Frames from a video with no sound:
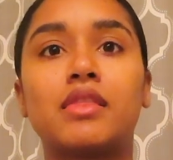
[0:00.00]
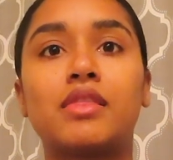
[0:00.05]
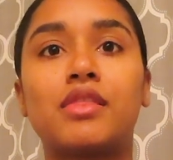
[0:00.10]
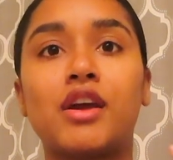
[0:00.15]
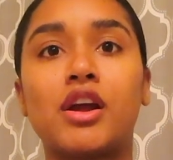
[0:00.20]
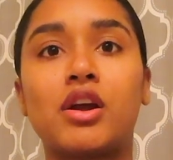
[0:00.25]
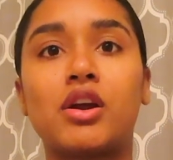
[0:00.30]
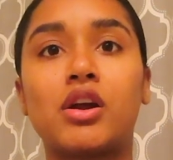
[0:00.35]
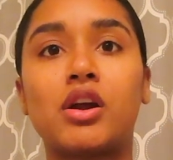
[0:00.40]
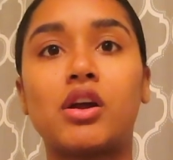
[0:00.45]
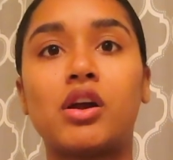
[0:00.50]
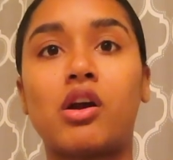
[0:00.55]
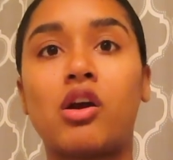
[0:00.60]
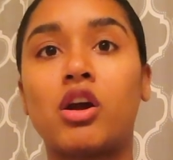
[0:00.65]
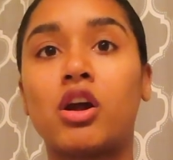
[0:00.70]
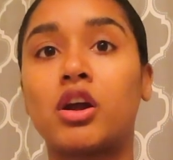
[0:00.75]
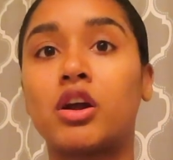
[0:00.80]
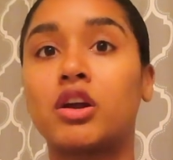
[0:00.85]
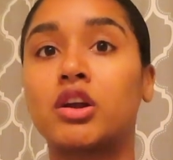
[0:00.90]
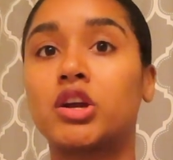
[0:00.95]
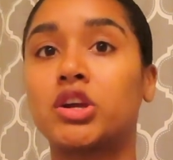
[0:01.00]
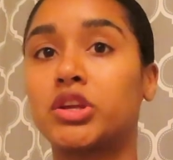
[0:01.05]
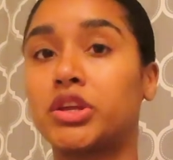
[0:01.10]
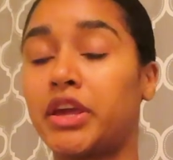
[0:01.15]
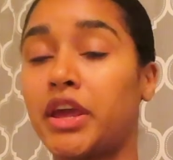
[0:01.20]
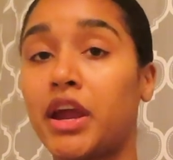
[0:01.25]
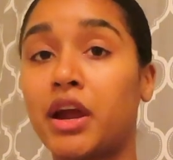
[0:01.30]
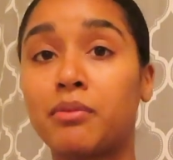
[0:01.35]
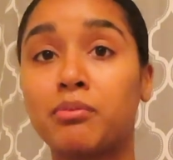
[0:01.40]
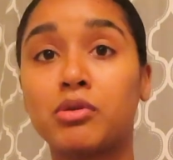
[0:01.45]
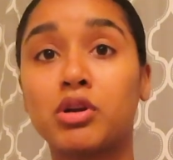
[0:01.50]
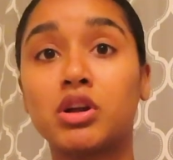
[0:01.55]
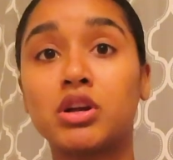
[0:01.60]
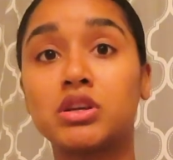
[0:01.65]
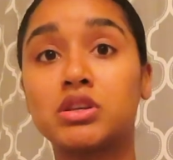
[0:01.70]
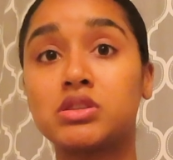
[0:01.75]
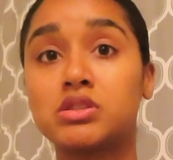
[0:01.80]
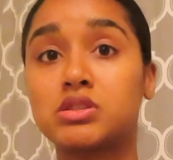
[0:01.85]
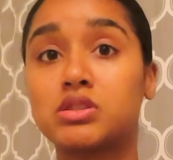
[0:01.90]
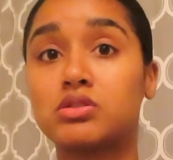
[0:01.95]
there are
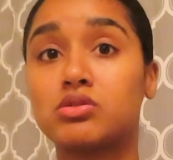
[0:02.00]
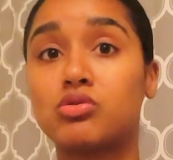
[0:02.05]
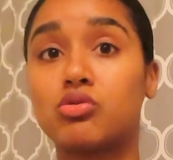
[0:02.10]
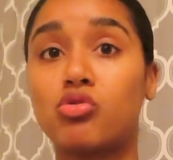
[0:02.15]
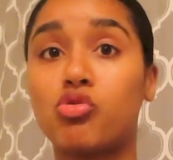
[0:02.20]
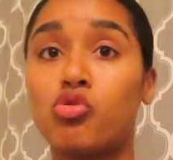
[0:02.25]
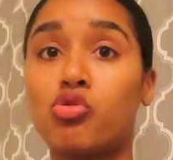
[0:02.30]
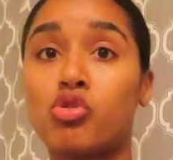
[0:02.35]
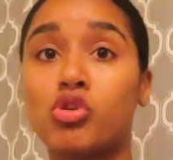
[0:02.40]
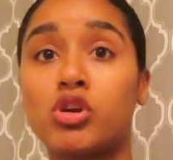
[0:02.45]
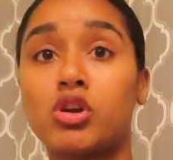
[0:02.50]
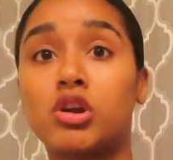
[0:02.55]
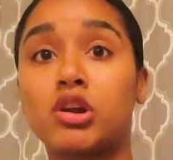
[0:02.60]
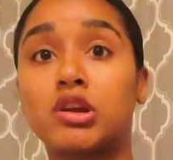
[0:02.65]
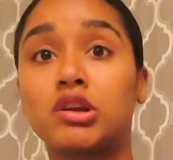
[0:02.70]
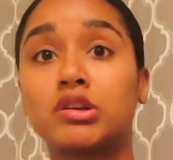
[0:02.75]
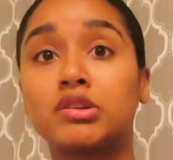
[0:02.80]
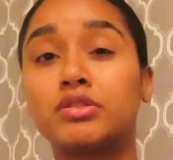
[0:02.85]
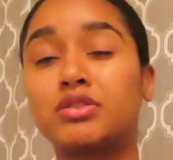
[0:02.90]
cameras or,